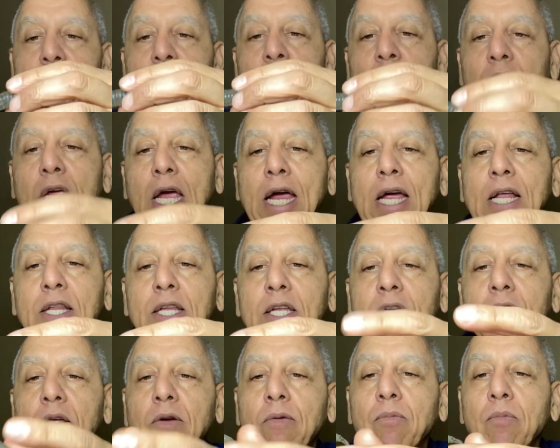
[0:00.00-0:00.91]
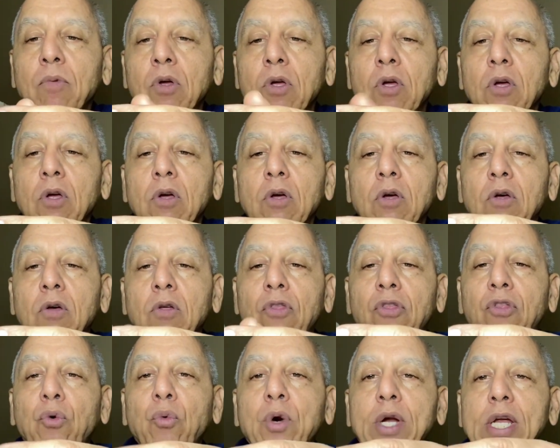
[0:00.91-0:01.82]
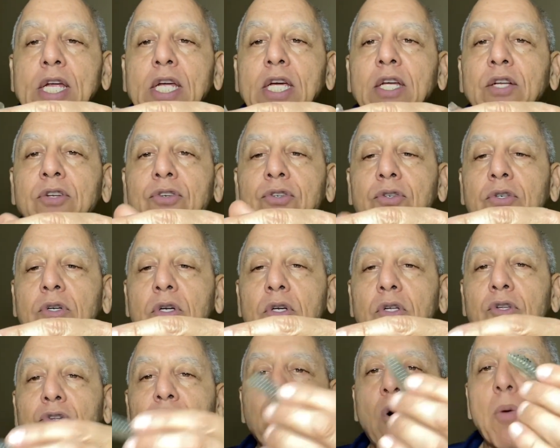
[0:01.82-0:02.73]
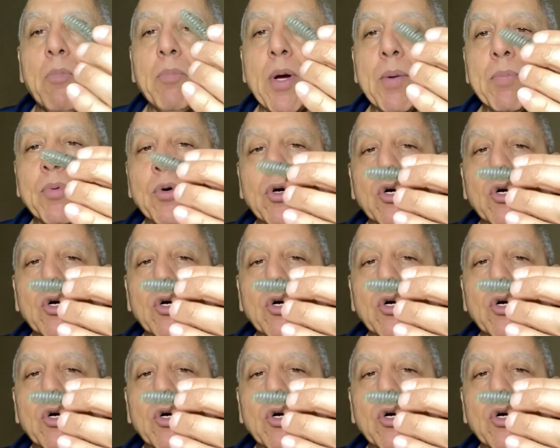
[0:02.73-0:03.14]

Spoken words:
Kalen 3 inch salt and pepper